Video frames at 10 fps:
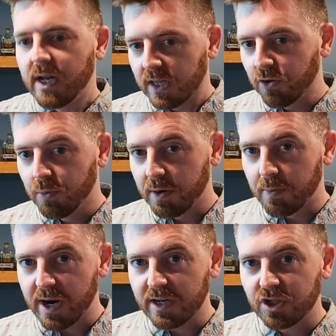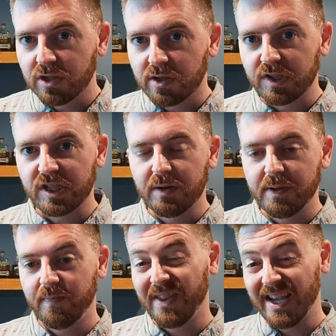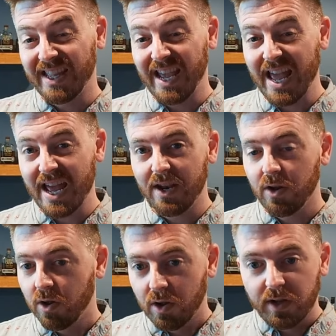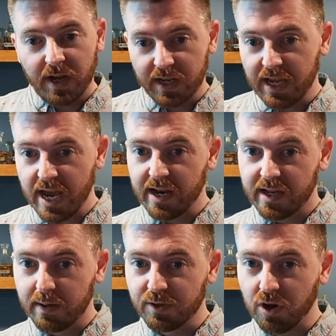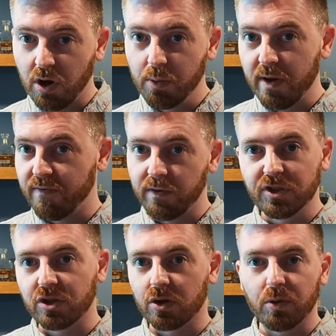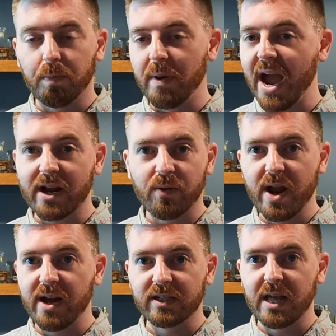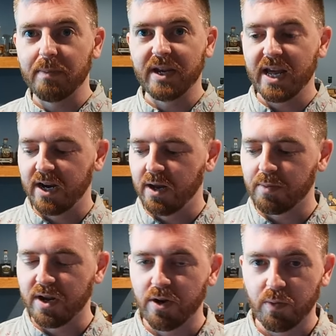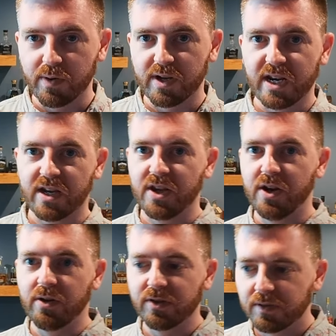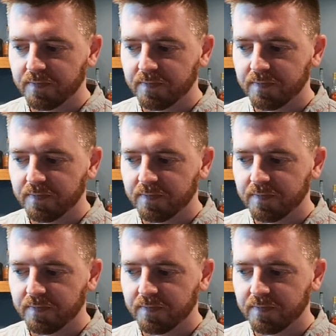a little bit of brown sugar cinnamon in the end. Again, comes all the way full circle back around to that banana nut bread note we were getting on the nose.